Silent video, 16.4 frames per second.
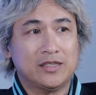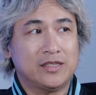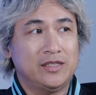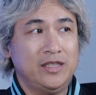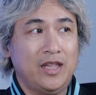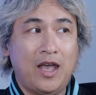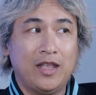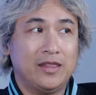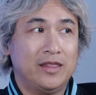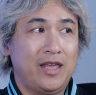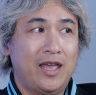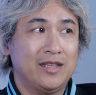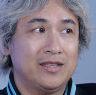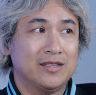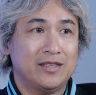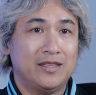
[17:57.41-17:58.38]
not
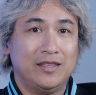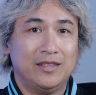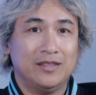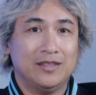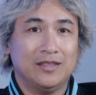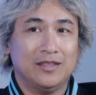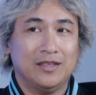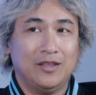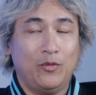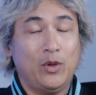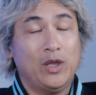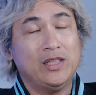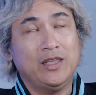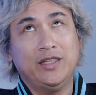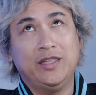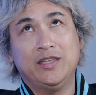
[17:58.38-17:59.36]
that,
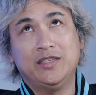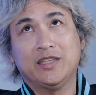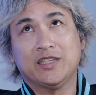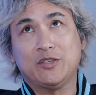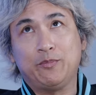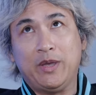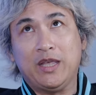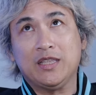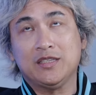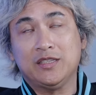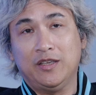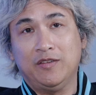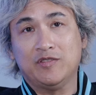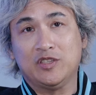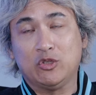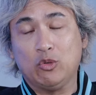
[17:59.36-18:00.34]
well, it is
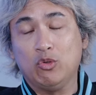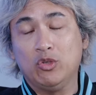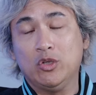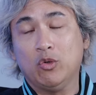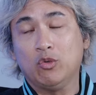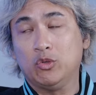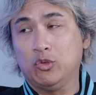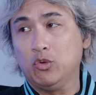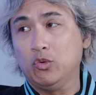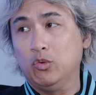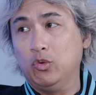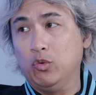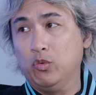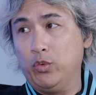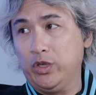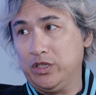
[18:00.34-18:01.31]
expensive. Studio 2,
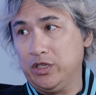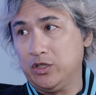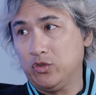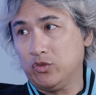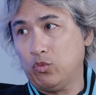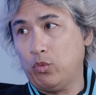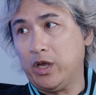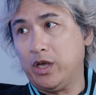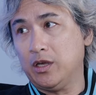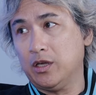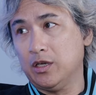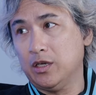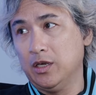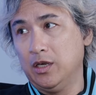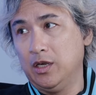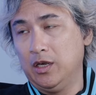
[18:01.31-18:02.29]
which is
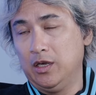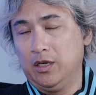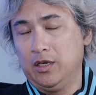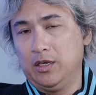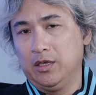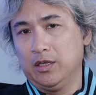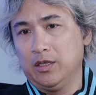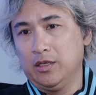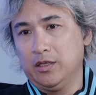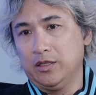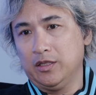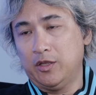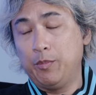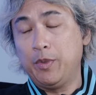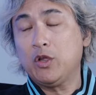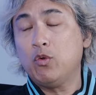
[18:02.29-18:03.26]
where
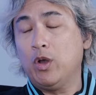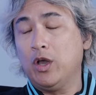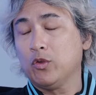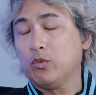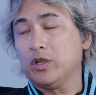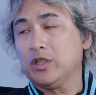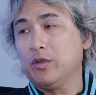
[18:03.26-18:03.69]
the big one, where the